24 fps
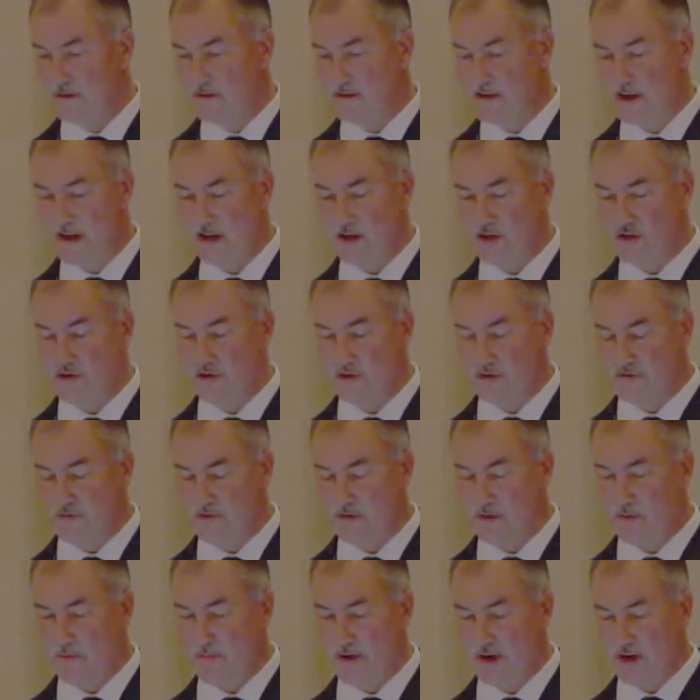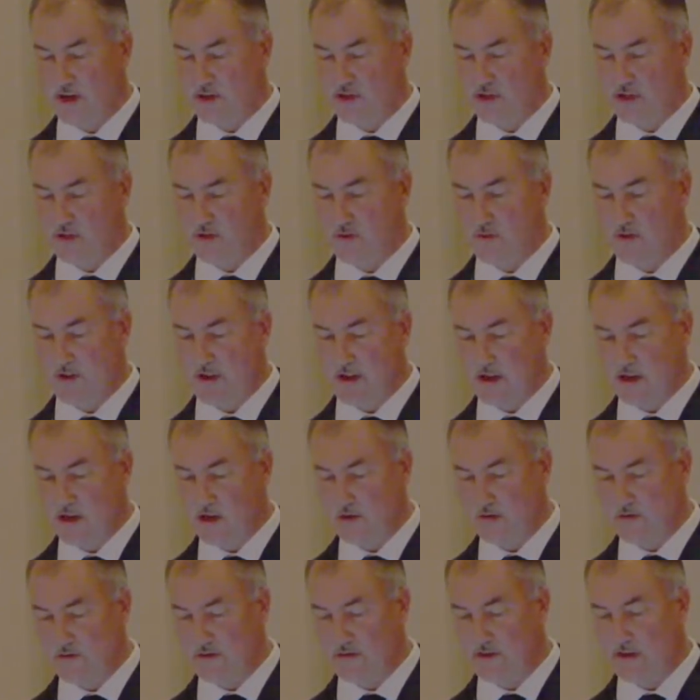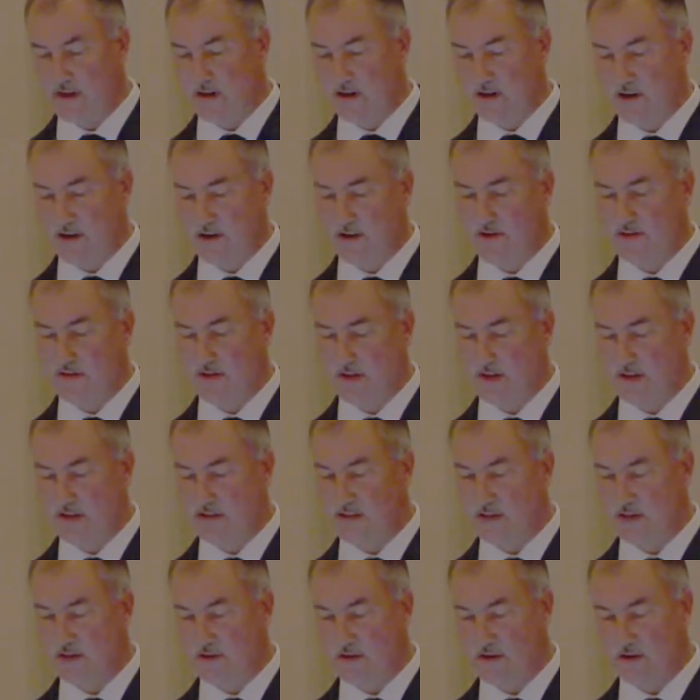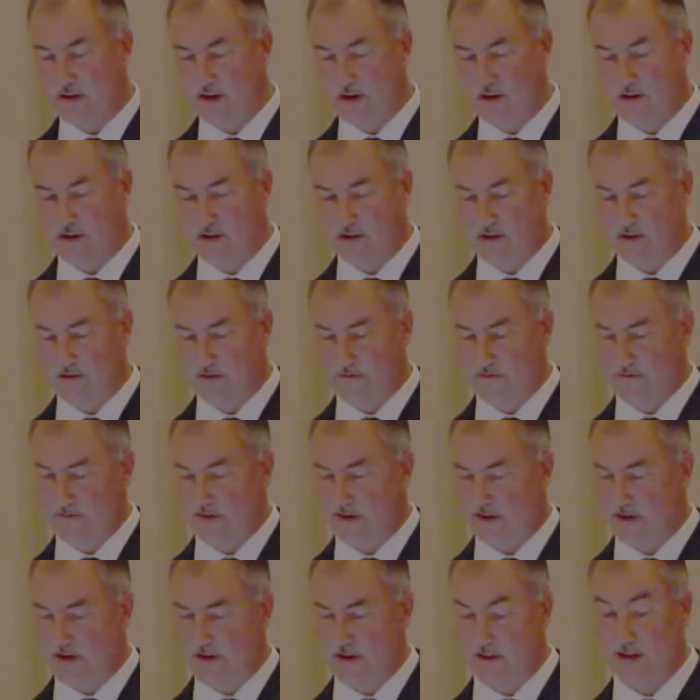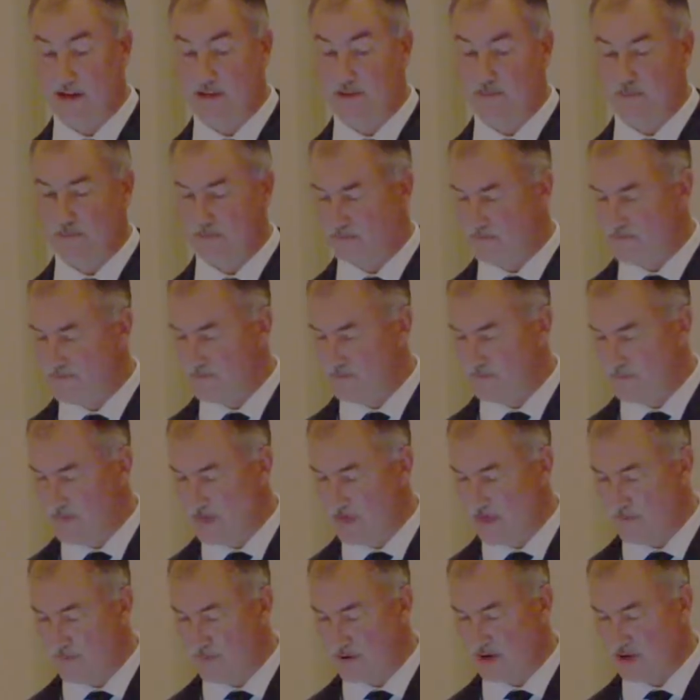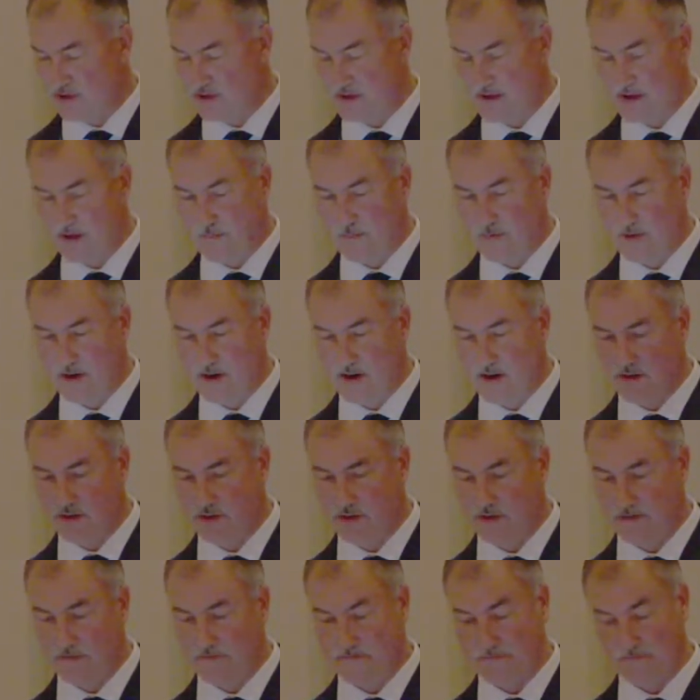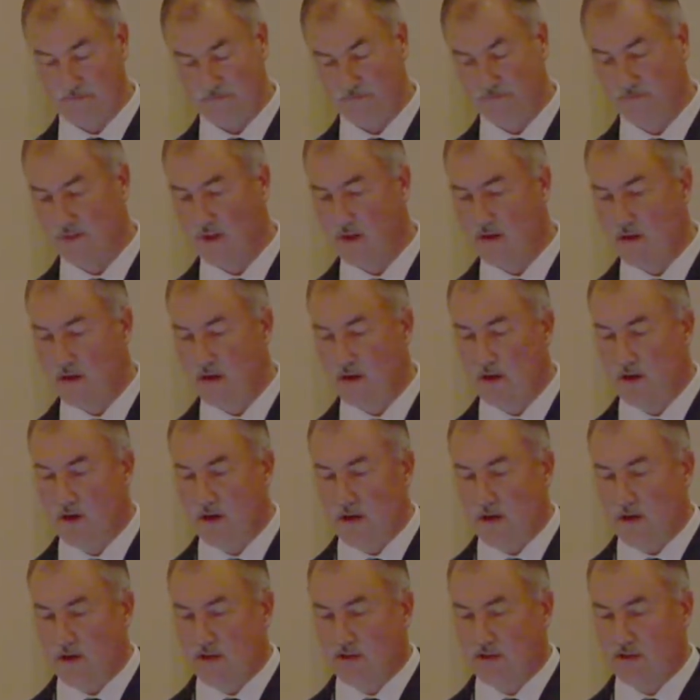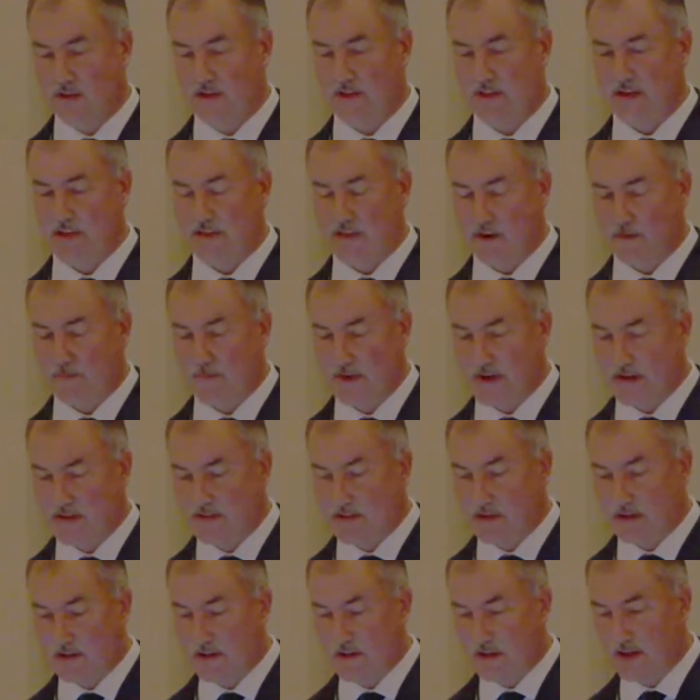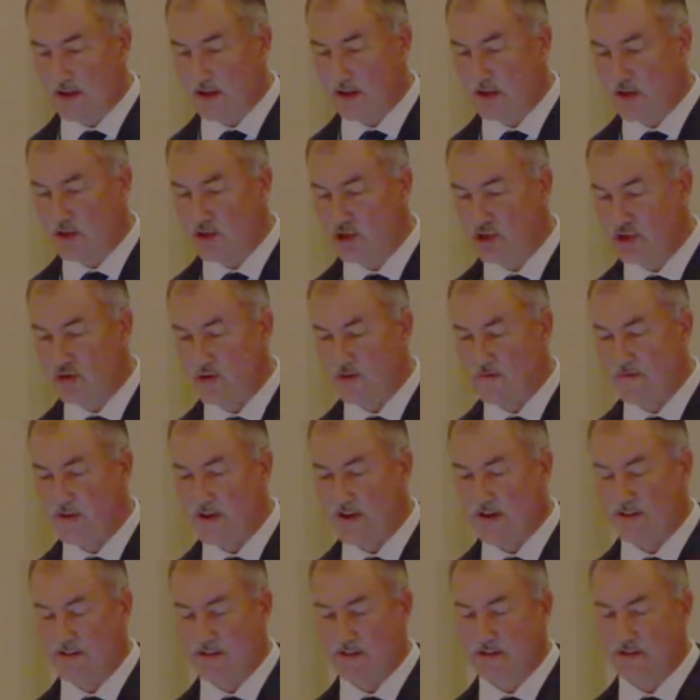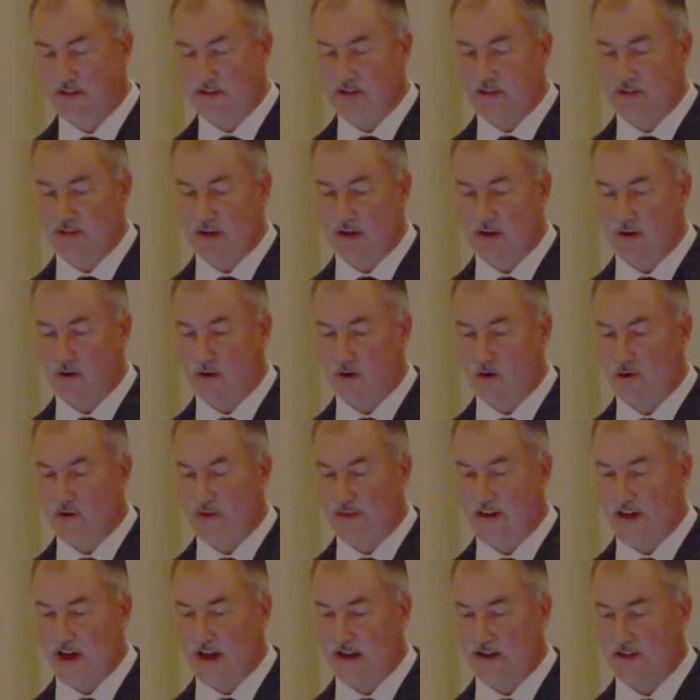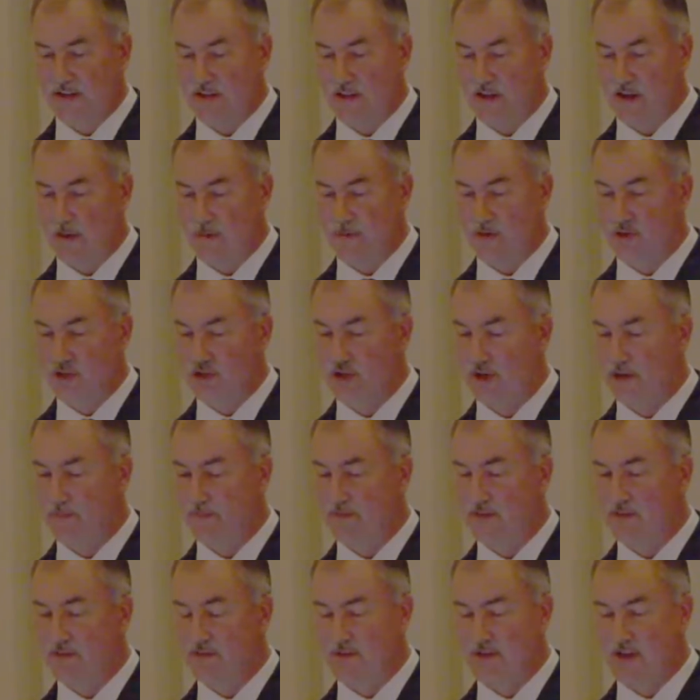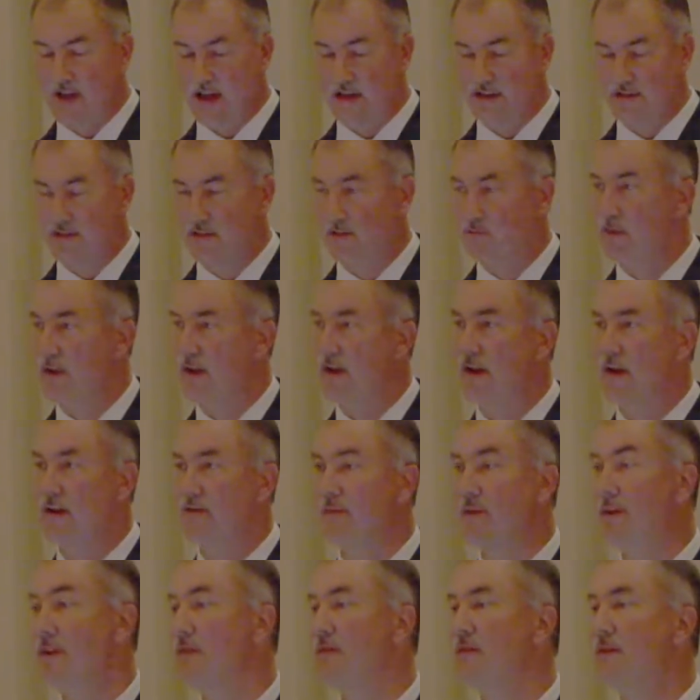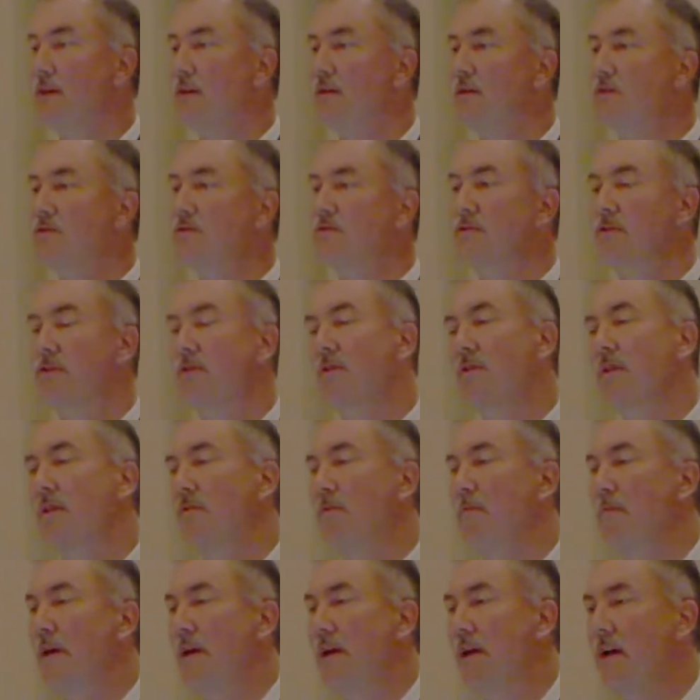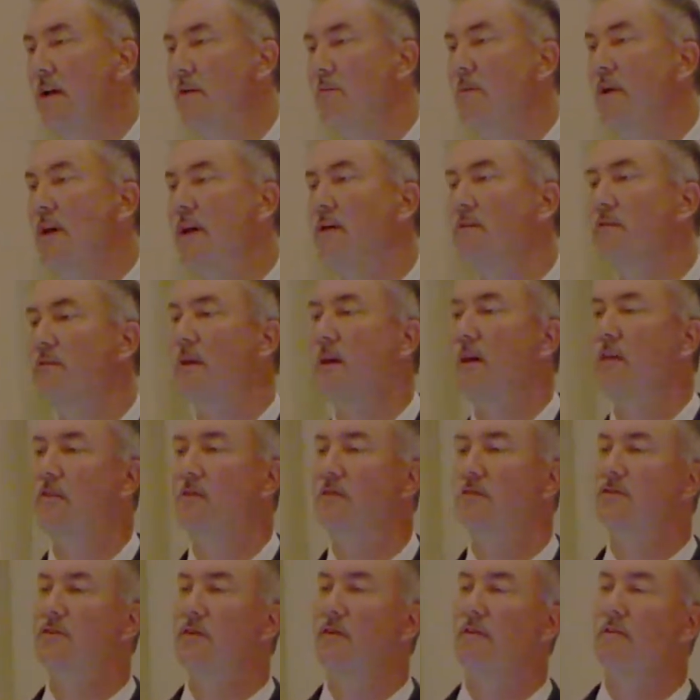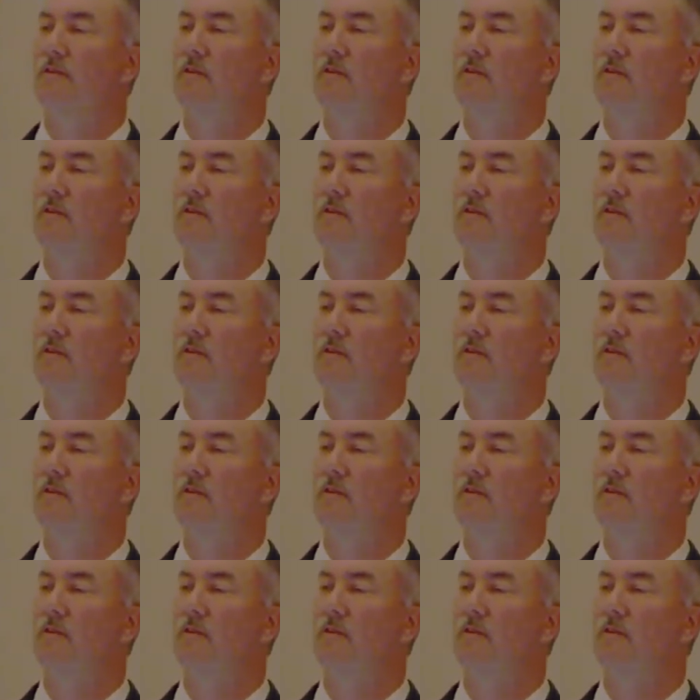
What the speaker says: dangerous for the patients when they use it, and there's an easy learning curve and less patient apprehension. So these are basically in-shoe devices. These are orthotics that come in shapes and sizes, made out of anything. Years ago they were made out of metal. Now there's